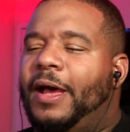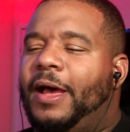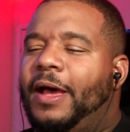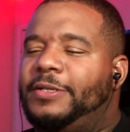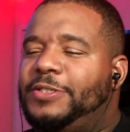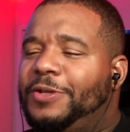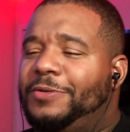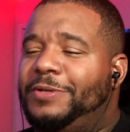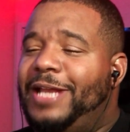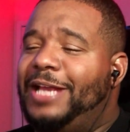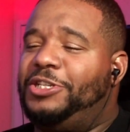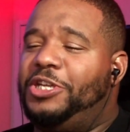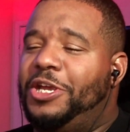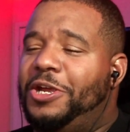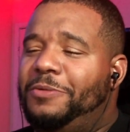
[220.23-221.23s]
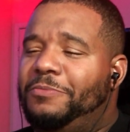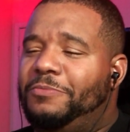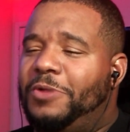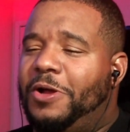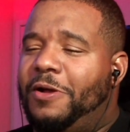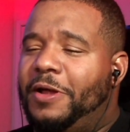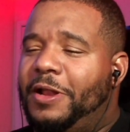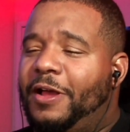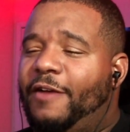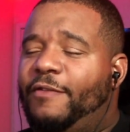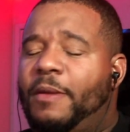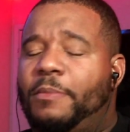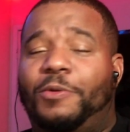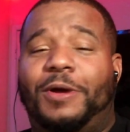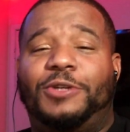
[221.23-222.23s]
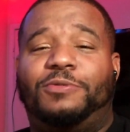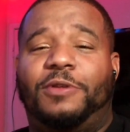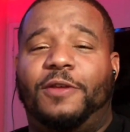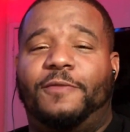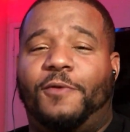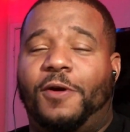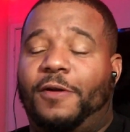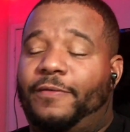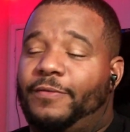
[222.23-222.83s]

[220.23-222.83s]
So next year on February 24th,